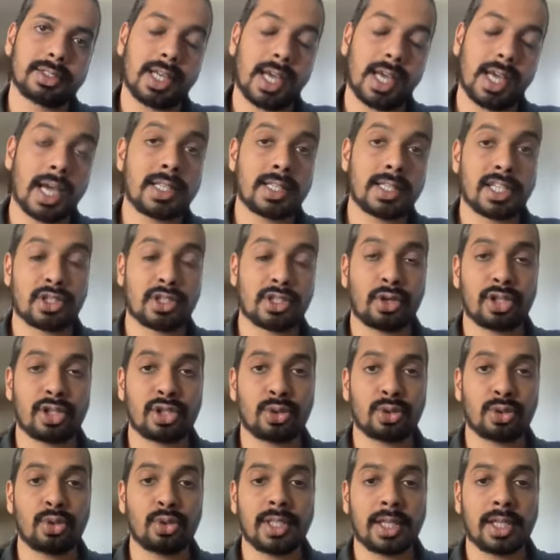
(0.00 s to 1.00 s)
As I saw
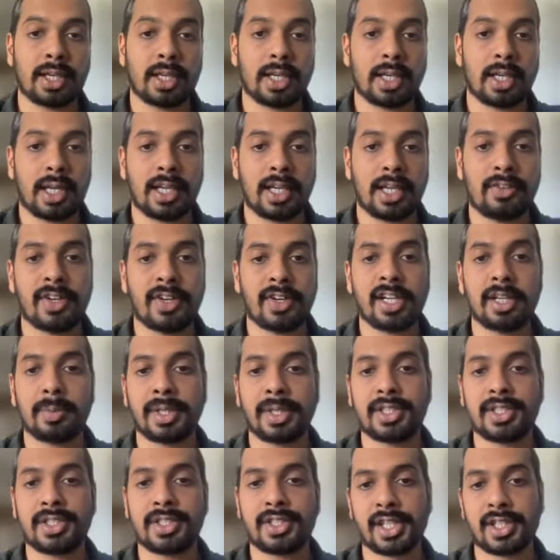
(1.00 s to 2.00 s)
Julia, I felt
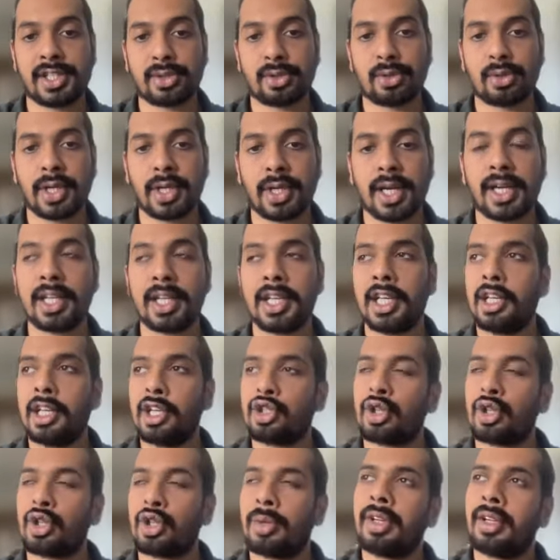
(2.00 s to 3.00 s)
my cheeks go red.
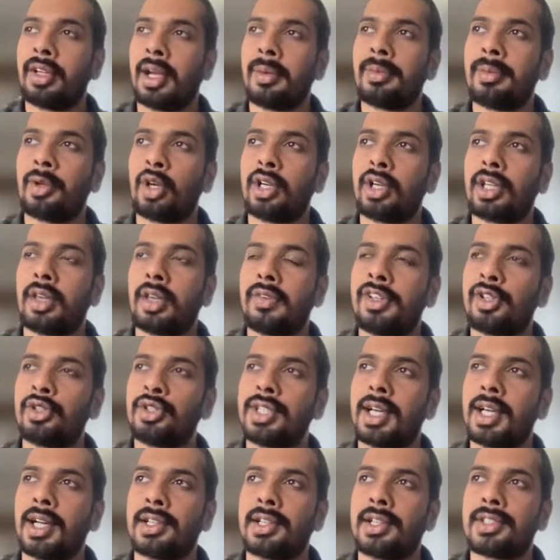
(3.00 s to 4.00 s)
So I'm not giving you
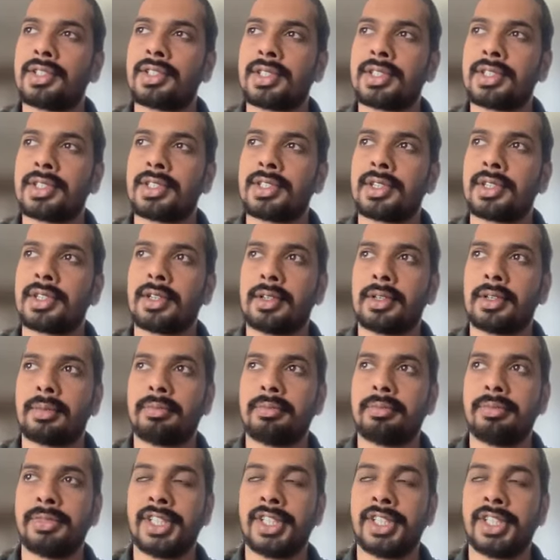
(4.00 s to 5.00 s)
the answers
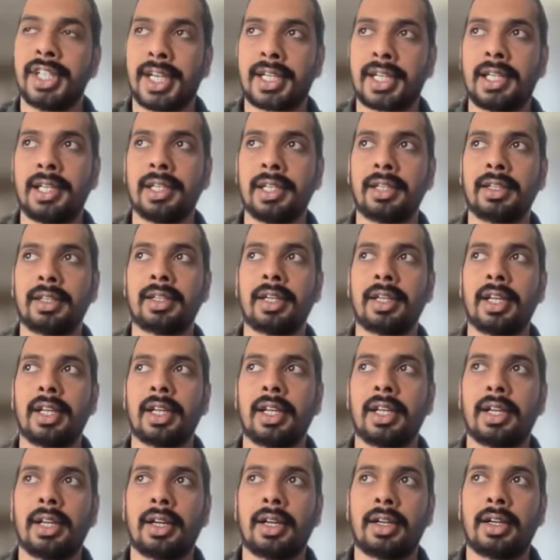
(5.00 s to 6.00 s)
directly.
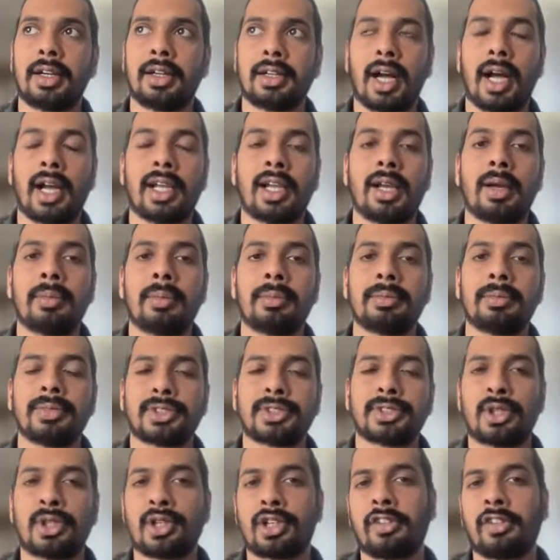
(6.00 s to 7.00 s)
I am
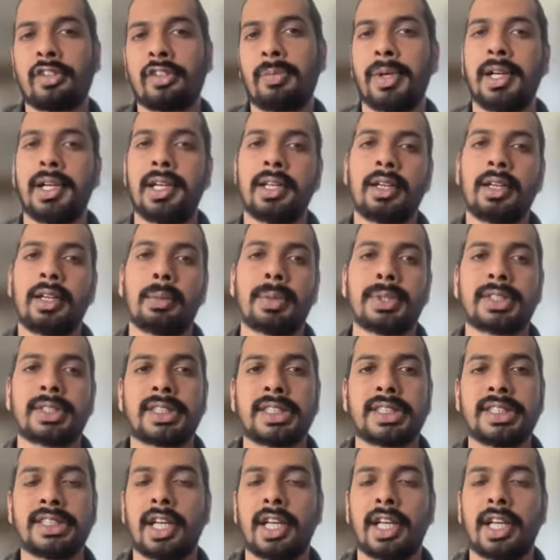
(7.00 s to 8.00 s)
sort of building up a
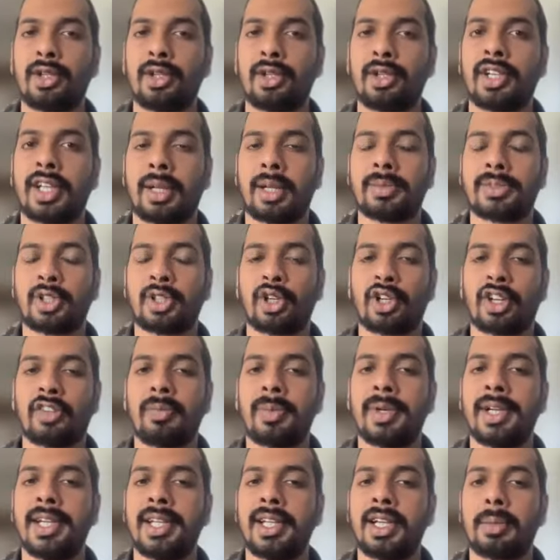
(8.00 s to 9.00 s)
scenario here. I'm sort
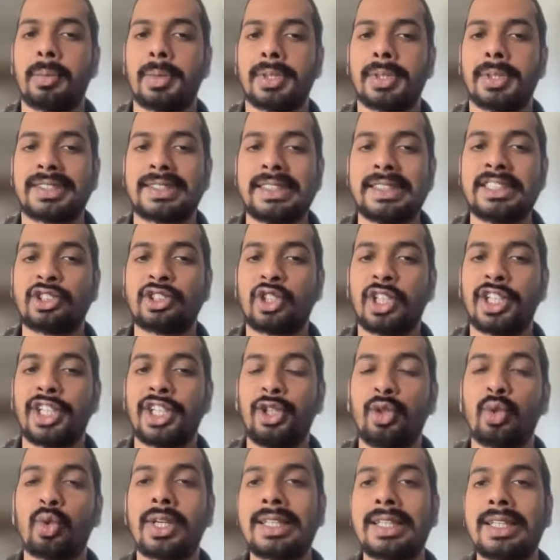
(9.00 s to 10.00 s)
of building up a scene so
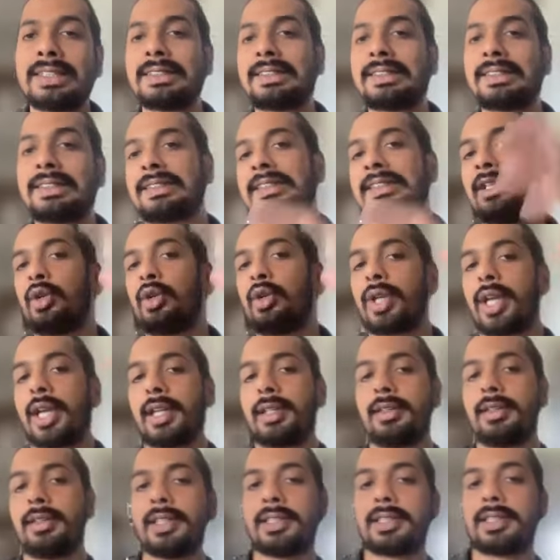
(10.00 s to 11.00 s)
that you can see,
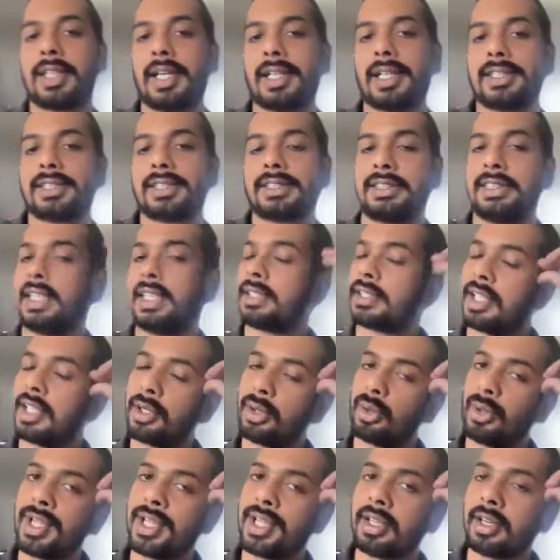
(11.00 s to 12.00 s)
okay, this guy's cheeks
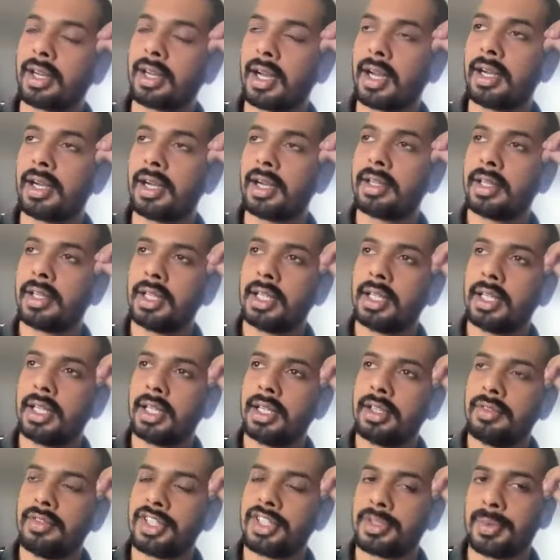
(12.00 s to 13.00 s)
are going red,
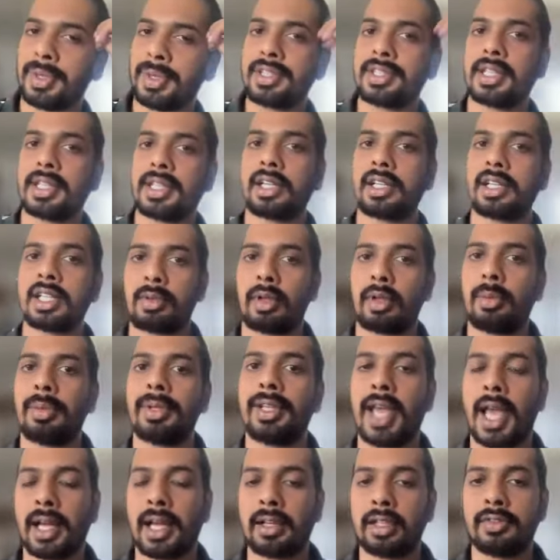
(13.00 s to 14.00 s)
which means that he's
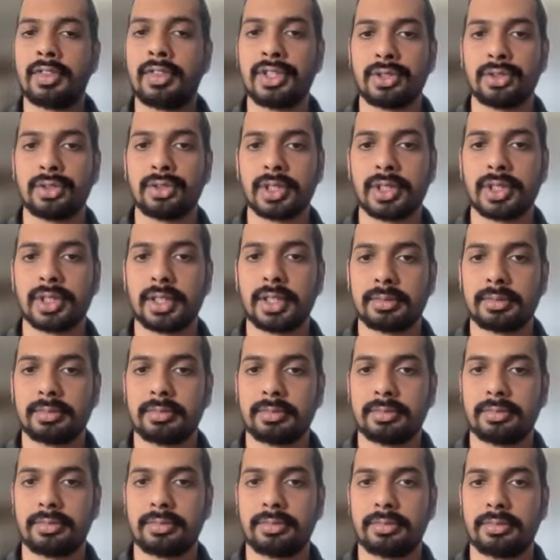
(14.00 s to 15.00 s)
probably angry with Julia.
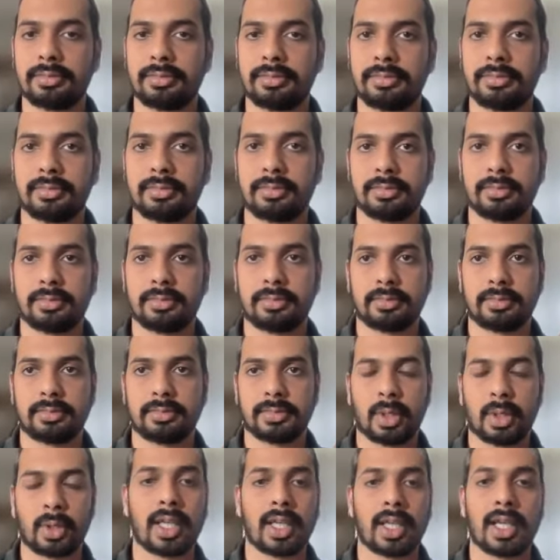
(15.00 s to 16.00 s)

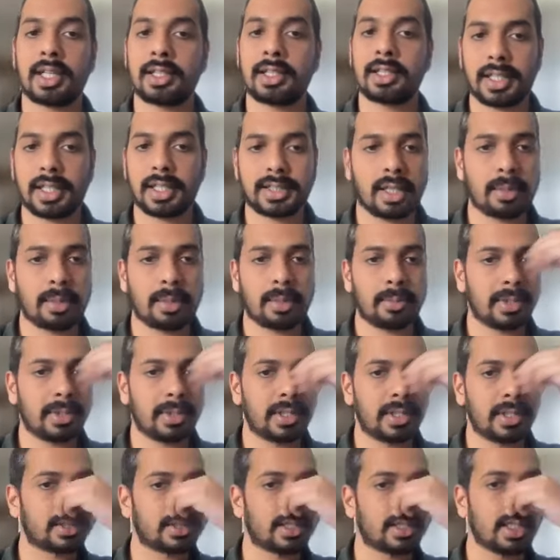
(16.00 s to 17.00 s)
Okay, another example
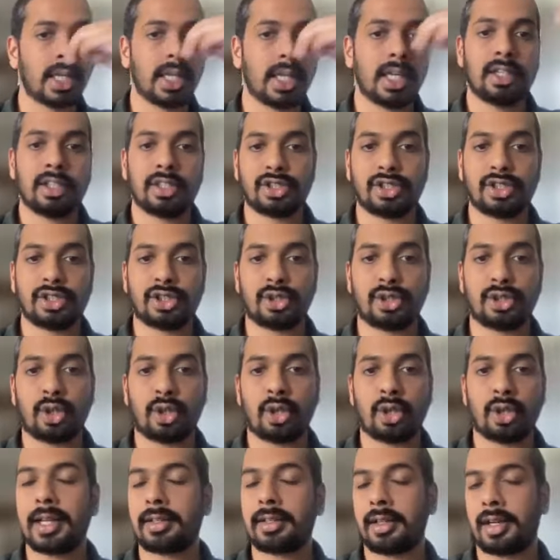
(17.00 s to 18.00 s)
is this. John
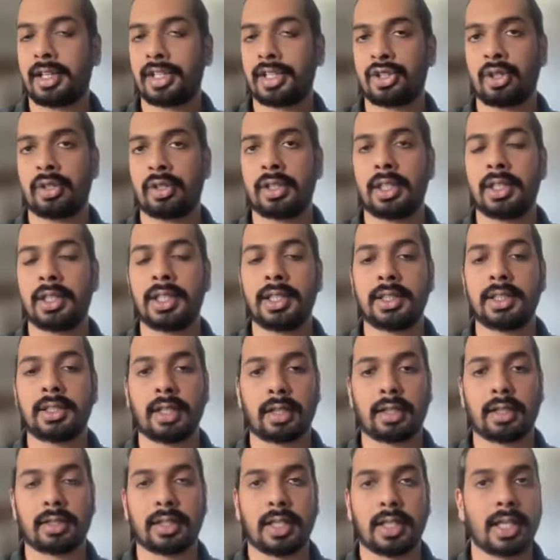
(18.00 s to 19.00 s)
had a crush on
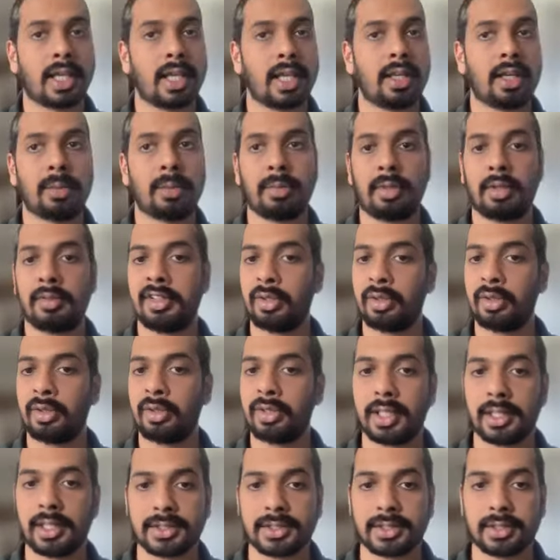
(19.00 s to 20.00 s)
Anita. Again, I'm giving you
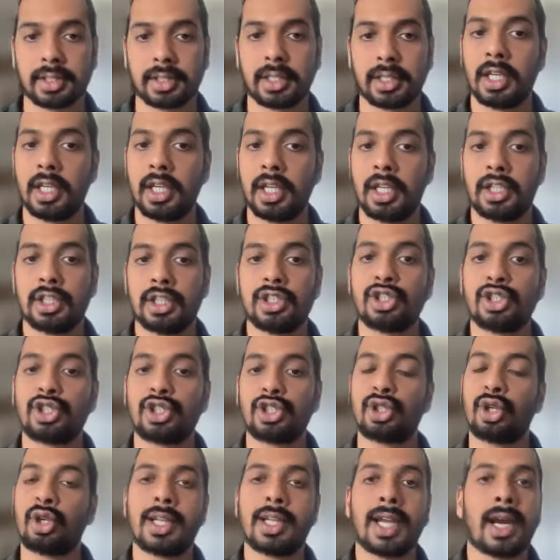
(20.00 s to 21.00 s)
the answer.
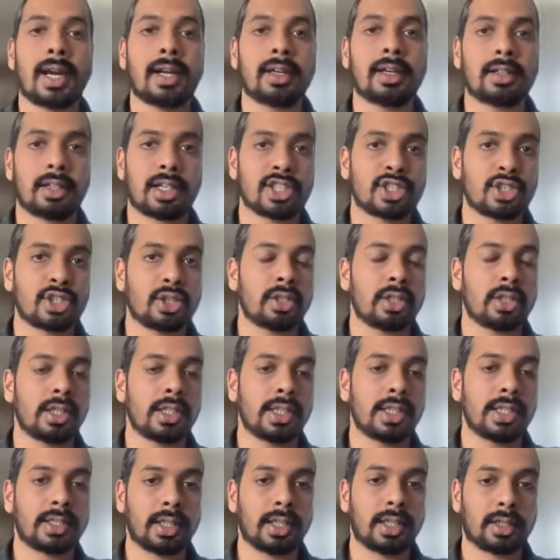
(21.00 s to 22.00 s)
John had a crush on
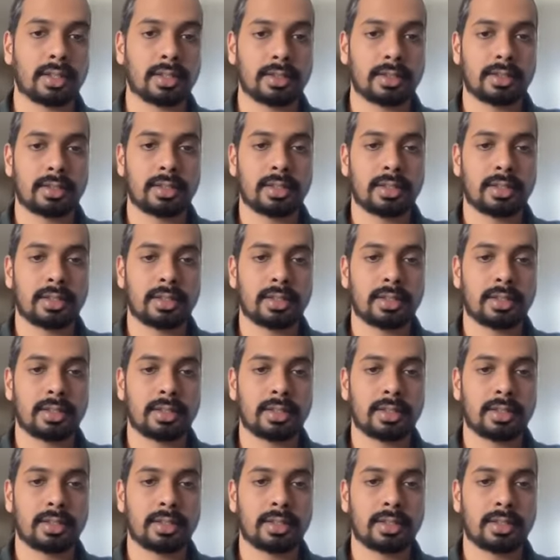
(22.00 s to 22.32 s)
Anita.